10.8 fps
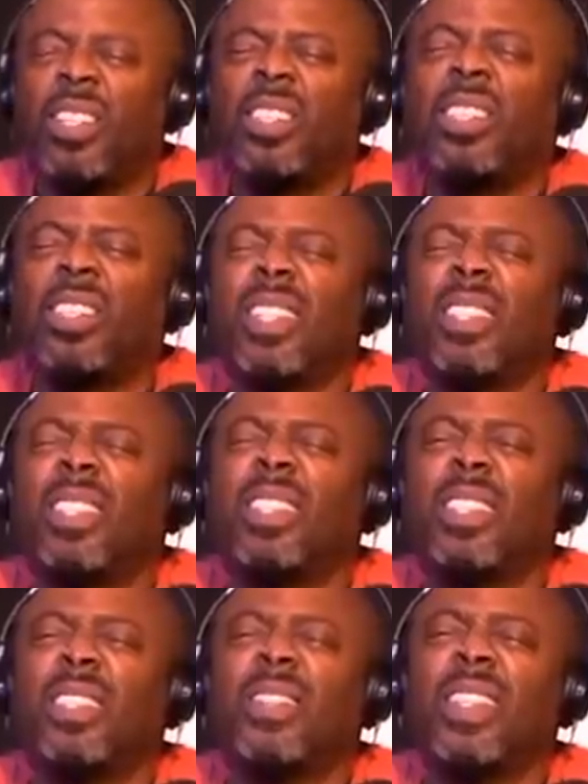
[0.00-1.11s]
She's like
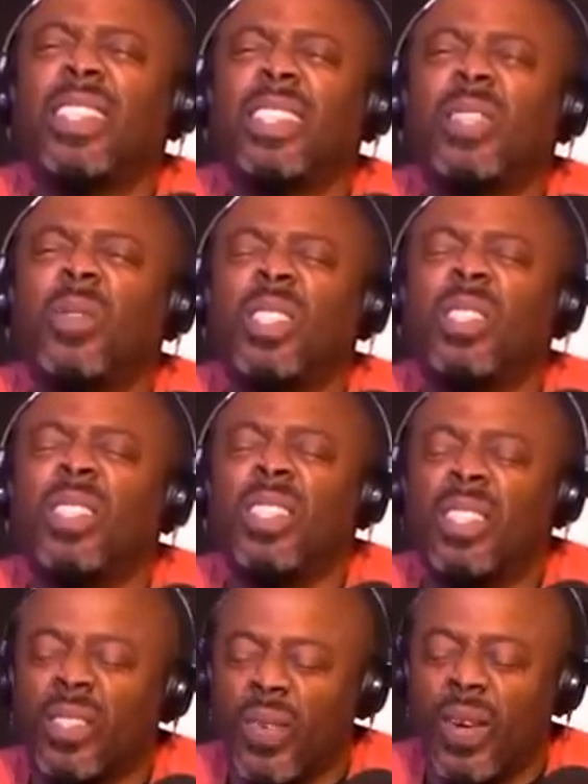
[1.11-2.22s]
this, right? She said, what's your
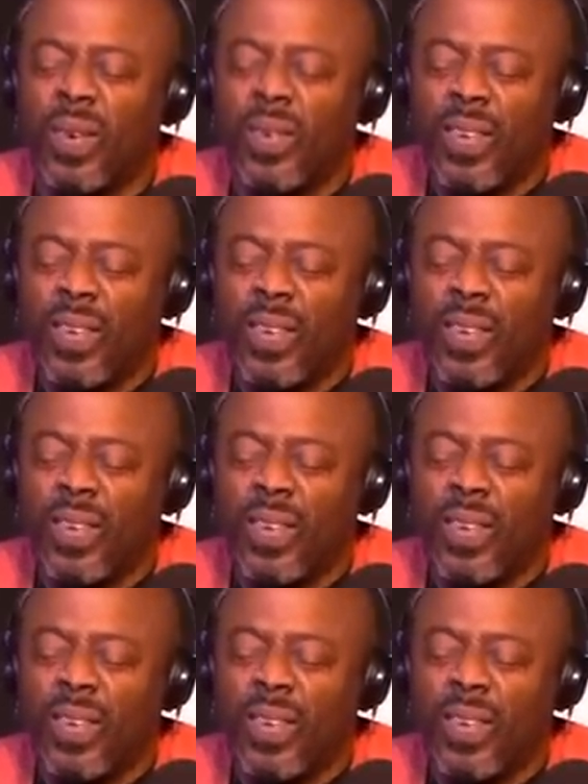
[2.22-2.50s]
Instagram?